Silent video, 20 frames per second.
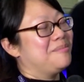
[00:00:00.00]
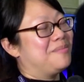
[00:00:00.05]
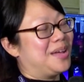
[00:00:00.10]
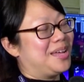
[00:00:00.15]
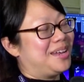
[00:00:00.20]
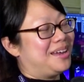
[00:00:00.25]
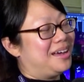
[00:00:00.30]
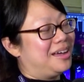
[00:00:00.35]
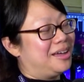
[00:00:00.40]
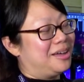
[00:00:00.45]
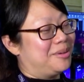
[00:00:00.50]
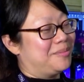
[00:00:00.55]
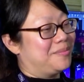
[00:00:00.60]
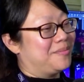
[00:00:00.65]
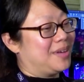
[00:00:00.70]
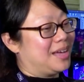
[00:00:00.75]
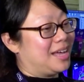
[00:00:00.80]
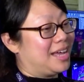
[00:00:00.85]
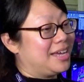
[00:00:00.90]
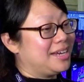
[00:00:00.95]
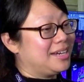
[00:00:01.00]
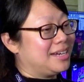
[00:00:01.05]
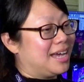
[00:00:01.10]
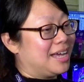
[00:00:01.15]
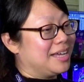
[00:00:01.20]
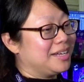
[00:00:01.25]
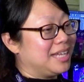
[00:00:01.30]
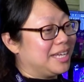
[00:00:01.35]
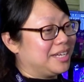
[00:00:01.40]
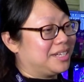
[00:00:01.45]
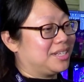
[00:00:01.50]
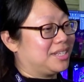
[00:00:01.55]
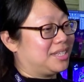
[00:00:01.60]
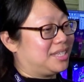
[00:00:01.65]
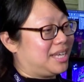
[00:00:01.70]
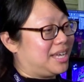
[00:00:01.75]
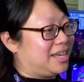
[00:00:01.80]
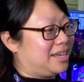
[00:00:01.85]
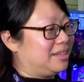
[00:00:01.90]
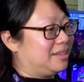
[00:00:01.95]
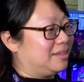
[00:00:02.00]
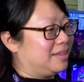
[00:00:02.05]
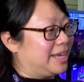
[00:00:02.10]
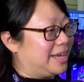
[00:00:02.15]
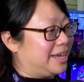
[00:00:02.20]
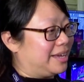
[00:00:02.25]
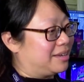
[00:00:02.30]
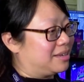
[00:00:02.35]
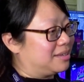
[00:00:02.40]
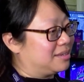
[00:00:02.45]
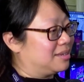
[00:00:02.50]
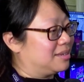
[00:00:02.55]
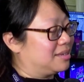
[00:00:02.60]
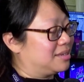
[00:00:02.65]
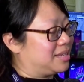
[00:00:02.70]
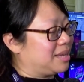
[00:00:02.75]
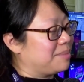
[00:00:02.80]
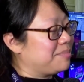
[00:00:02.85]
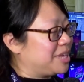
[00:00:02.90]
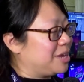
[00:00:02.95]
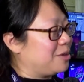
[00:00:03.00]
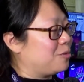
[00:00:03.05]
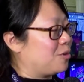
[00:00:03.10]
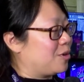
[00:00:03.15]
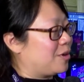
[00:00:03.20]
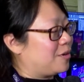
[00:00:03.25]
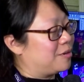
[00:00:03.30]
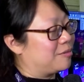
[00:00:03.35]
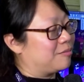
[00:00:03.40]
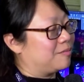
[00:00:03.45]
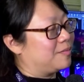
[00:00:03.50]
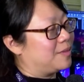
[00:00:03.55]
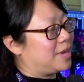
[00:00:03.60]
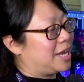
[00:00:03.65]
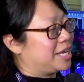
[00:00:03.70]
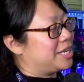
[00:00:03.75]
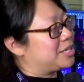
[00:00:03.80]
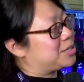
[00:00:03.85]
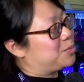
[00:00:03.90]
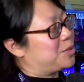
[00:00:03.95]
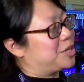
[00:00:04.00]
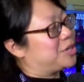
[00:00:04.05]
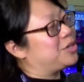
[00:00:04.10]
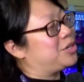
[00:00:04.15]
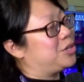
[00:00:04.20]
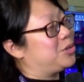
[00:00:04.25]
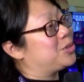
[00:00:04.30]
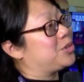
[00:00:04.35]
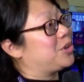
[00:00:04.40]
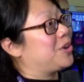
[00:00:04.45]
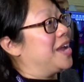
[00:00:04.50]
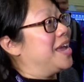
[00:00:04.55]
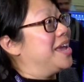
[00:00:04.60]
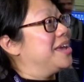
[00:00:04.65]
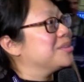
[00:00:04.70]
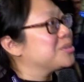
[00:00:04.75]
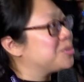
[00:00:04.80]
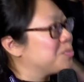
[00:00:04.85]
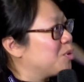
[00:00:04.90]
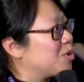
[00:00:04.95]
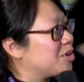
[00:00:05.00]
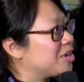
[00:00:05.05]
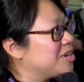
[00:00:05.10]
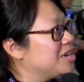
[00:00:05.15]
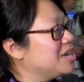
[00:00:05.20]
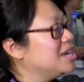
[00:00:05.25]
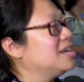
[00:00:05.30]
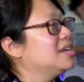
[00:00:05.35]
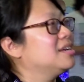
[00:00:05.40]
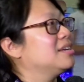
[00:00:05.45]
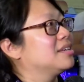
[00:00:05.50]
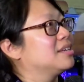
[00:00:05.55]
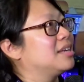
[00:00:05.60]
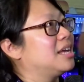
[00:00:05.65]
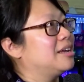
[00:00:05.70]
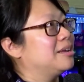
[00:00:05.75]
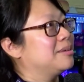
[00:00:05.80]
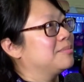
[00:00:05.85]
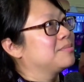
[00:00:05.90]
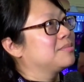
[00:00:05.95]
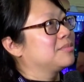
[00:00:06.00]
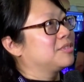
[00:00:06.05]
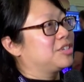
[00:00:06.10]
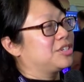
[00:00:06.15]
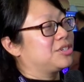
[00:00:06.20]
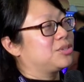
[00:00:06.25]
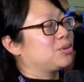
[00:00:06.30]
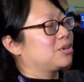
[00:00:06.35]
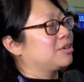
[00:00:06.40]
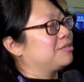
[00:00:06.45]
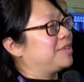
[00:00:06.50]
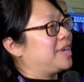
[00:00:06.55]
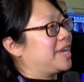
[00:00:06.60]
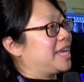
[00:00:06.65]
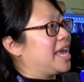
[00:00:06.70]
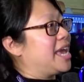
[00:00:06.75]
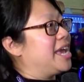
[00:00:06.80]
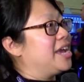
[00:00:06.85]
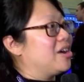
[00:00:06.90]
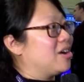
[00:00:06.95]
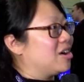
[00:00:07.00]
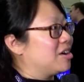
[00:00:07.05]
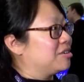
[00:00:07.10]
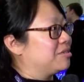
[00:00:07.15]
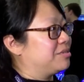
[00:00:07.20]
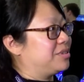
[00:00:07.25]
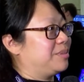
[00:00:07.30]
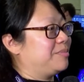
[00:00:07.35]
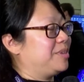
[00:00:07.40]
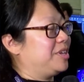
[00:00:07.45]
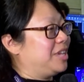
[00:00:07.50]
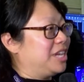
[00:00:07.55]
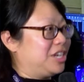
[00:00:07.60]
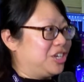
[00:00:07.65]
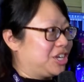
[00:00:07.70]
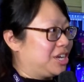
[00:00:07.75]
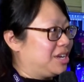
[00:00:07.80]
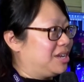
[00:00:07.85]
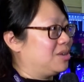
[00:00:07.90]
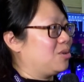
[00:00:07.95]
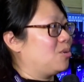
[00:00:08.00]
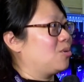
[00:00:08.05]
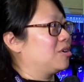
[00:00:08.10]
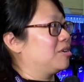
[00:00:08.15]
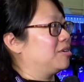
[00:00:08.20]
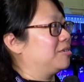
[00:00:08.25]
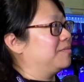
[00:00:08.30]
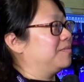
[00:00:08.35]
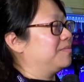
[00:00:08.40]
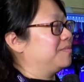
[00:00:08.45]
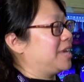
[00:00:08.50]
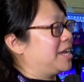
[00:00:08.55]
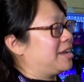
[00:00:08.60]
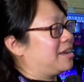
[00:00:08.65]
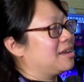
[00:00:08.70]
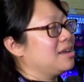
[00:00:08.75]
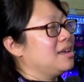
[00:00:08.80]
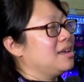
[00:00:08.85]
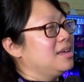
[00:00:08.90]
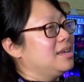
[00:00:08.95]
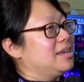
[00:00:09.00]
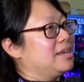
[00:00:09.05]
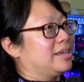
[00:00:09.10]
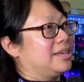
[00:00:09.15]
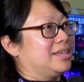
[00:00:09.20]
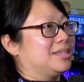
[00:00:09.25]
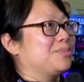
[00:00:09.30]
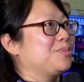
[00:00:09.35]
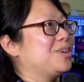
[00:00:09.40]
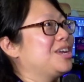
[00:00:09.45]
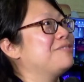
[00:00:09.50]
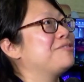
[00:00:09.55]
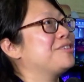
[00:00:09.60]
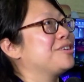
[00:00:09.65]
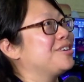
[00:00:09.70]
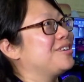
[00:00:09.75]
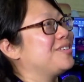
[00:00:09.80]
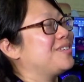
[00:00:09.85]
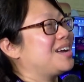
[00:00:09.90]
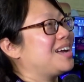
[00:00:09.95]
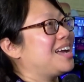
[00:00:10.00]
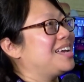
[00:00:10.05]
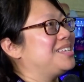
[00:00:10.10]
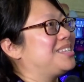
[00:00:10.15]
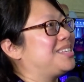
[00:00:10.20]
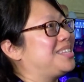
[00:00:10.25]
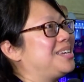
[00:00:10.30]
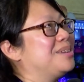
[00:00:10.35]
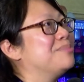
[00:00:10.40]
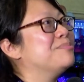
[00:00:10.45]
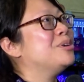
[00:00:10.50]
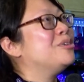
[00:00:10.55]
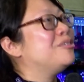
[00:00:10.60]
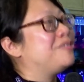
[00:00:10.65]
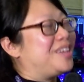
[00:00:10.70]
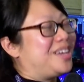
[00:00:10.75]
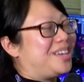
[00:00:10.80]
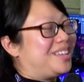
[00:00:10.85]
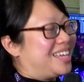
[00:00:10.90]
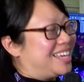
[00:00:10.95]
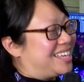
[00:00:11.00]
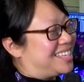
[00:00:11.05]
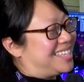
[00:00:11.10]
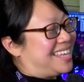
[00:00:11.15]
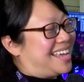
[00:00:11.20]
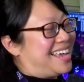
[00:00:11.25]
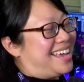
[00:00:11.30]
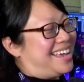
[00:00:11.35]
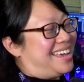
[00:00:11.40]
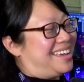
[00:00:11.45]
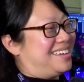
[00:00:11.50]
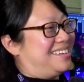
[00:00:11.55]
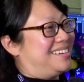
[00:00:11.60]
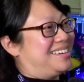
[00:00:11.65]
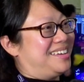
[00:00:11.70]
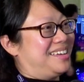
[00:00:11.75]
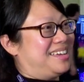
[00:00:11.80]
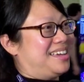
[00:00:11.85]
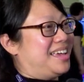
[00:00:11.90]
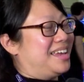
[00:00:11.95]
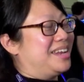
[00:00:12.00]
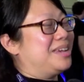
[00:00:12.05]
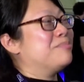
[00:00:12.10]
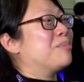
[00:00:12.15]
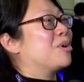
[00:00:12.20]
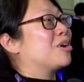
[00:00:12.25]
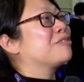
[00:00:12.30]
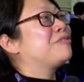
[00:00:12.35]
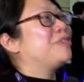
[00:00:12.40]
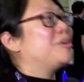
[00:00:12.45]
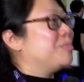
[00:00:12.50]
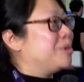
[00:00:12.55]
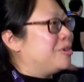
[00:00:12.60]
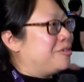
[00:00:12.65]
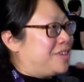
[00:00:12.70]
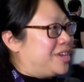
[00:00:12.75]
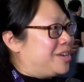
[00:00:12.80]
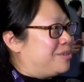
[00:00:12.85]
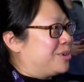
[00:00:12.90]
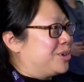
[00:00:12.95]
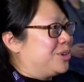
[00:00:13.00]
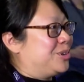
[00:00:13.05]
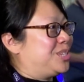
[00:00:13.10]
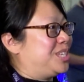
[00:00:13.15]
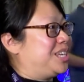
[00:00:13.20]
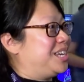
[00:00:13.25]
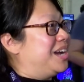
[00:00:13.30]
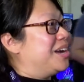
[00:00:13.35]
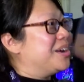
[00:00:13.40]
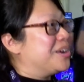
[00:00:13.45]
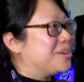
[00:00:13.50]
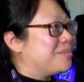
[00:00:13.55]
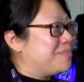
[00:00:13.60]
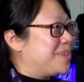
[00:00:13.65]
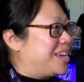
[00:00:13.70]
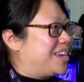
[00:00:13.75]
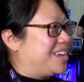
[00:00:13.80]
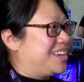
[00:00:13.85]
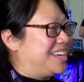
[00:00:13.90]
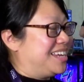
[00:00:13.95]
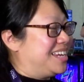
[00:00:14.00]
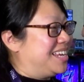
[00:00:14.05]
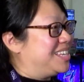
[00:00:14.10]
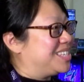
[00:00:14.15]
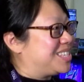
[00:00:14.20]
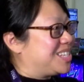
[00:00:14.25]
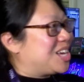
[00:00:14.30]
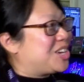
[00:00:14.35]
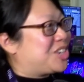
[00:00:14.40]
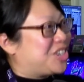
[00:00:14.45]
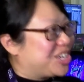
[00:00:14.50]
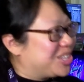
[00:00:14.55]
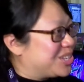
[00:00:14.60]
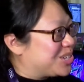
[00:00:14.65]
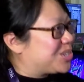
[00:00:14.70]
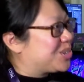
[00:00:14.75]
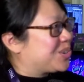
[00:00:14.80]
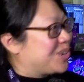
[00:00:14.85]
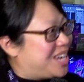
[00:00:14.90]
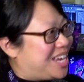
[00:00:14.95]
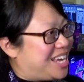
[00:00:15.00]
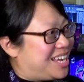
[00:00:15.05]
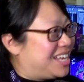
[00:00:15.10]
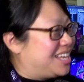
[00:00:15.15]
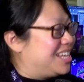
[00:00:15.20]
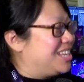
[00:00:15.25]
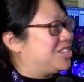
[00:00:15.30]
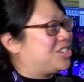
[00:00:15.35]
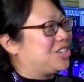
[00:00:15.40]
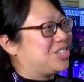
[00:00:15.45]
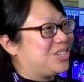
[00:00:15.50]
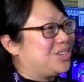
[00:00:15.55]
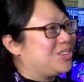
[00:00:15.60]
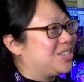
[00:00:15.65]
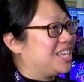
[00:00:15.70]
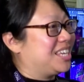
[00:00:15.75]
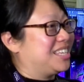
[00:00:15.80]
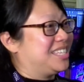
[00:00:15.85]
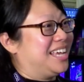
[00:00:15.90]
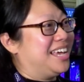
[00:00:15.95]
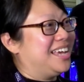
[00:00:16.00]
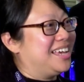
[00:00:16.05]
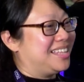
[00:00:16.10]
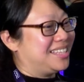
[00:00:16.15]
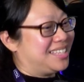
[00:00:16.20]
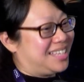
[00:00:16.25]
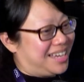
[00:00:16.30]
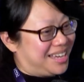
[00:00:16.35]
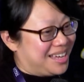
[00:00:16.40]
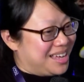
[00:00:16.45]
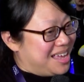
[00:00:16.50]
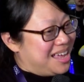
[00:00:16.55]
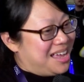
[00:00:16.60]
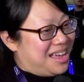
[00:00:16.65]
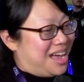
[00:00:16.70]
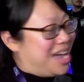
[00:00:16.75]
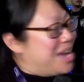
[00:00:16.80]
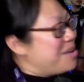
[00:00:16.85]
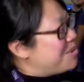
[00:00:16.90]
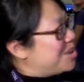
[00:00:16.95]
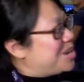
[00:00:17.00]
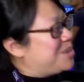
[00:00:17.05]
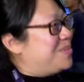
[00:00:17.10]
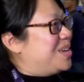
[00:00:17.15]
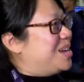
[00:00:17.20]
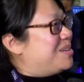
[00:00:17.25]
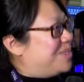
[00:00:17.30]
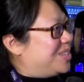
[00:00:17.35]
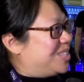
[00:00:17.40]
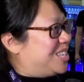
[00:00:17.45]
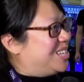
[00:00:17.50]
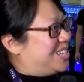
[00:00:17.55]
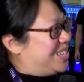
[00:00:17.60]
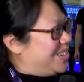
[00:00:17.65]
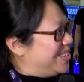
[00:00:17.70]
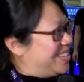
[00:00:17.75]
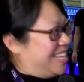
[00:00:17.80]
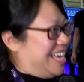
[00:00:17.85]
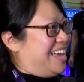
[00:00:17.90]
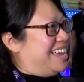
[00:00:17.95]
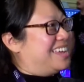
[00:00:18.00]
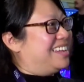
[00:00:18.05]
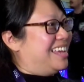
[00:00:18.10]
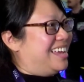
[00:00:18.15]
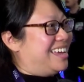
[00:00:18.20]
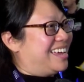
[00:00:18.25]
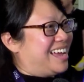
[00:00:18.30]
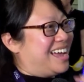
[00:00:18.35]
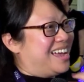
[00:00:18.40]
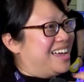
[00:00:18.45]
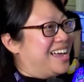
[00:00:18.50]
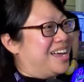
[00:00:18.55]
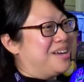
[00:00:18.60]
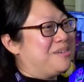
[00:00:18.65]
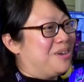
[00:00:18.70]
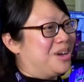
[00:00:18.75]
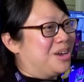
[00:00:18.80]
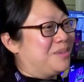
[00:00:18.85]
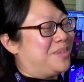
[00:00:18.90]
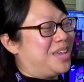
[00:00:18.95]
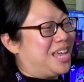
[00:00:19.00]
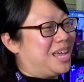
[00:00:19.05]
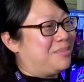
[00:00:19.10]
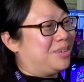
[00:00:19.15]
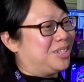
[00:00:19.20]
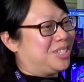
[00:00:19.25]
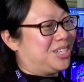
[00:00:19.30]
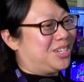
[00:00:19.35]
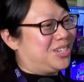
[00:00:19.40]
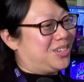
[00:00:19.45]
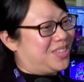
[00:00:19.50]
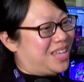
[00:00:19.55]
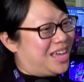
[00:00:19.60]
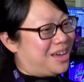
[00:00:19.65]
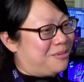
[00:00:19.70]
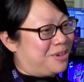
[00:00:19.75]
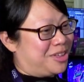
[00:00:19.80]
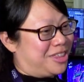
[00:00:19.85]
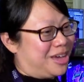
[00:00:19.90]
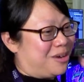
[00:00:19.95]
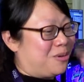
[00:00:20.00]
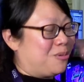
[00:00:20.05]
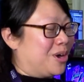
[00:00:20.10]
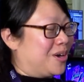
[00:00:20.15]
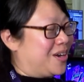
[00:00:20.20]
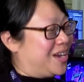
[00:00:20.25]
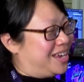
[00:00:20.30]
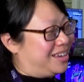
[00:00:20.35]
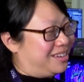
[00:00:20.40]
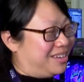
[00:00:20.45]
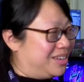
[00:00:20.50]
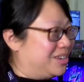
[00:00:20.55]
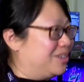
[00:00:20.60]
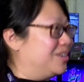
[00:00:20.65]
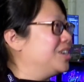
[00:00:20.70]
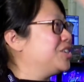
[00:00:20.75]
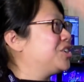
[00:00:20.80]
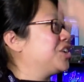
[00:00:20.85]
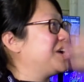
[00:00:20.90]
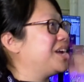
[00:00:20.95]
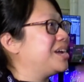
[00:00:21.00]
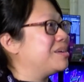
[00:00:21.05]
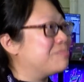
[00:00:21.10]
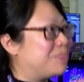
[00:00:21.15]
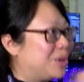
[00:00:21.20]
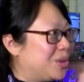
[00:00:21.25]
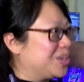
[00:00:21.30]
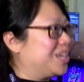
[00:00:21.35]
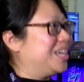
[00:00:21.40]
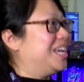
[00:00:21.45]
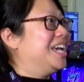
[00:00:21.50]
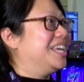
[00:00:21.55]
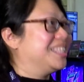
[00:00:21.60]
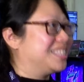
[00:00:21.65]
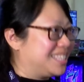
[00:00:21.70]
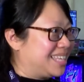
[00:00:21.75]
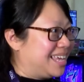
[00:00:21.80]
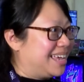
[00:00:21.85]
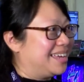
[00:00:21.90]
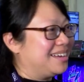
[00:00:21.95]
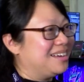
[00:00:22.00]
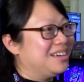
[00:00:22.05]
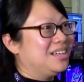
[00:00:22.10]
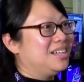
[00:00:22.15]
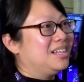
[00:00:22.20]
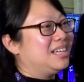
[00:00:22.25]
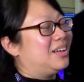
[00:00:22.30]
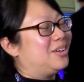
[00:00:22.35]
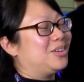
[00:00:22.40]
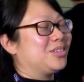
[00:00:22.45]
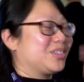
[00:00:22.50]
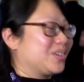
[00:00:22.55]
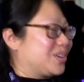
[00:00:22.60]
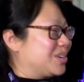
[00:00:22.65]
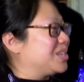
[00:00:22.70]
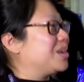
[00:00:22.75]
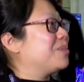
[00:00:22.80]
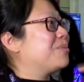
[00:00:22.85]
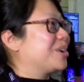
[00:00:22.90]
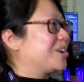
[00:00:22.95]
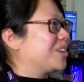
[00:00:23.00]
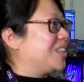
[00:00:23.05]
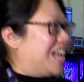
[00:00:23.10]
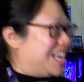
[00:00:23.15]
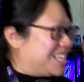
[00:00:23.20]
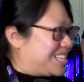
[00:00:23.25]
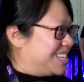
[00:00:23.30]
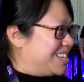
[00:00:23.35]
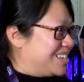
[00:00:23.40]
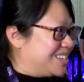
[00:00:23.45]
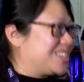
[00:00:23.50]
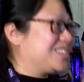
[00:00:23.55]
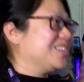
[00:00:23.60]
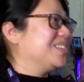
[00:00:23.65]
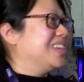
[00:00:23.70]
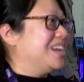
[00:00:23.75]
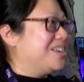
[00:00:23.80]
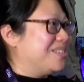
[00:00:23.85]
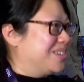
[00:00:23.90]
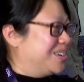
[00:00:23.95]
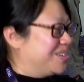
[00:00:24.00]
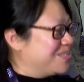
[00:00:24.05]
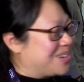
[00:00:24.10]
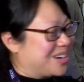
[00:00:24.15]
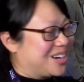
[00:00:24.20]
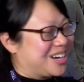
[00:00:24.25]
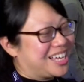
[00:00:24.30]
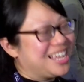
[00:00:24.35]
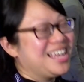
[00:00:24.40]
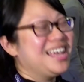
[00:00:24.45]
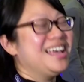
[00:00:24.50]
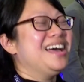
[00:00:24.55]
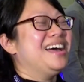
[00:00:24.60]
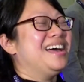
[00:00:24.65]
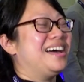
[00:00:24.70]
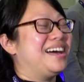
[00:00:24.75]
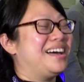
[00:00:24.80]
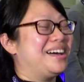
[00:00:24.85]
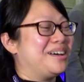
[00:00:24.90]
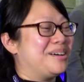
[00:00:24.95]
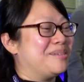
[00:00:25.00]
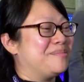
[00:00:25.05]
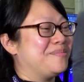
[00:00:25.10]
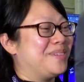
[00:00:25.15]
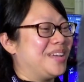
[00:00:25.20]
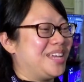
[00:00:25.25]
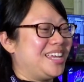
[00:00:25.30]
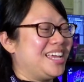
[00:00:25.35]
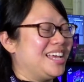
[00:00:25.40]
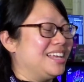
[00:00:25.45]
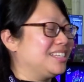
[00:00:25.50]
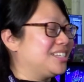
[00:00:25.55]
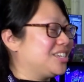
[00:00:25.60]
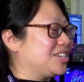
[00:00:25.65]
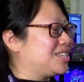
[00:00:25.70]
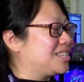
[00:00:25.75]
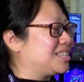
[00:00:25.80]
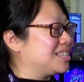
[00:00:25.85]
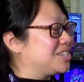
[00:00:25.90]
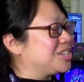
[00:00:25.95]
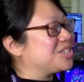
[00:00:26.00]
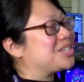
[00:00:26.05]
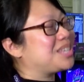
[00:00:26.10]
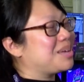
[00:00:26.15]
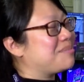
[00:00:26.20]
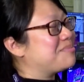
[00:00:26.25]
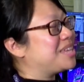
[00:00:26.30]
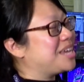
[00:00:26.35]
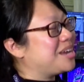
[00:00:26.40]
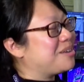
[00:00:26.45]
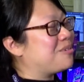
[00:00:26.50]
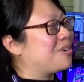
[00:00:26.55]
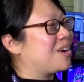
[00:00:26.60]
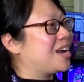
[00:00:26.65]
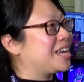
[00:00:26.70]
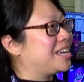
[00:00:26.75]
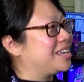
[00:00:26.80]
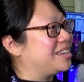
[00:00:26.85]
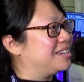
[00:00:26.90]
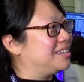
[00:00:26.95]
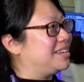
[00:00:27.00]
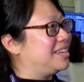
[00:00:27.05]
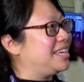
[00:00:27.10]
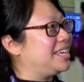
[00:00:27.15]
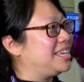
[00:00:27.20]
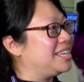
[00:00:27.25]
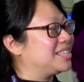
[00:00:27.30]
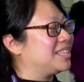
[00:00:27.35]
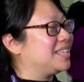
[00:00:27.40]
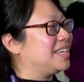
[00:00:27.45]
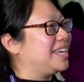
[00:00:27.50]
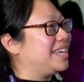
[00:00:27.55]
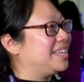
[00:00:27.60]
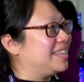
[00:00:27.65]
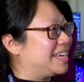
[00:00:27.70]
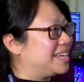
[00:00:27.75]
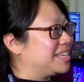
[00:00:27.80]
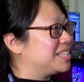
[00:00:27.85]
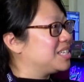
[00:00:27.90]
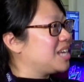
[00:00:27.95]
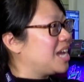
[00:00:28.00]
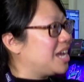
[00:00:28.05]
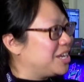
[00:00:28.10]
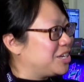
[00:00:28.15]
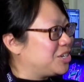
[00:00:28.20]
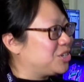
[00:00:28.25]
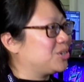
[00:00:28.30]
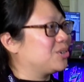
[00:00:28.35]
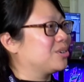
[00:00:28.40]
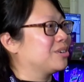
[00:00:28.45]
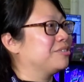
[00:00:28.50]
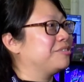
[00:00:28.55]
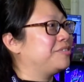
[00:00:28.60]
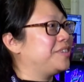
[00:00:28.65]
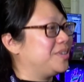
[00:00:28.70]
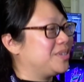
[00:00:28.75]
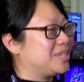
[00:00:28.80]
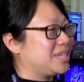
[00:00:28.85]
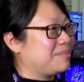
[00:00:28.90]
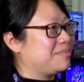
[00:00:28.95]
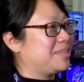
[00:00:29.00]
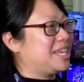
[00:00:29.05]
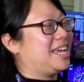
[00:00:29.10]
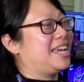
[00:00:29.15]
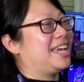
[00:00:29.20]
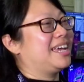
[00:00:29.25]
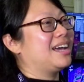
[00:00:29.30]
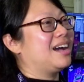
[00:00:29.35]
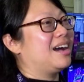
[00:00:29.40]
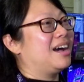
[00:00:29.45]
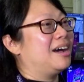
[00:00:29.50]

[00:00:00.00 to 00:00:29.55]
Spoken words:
but I'd like to see like something where I guess we could use our hands more, just sort of like AR simulation, or like, because whenever I see a movie, like say any Marvel movie where you see Iron Man and he's touching the screen and he's just using his hands, like I want to be able to do that. Like I want to be able to do that without wearing a giant bulky headset. Also because I wear glasses, so that wouldn't work. But yeah, just something where I can easily like touch or feel something.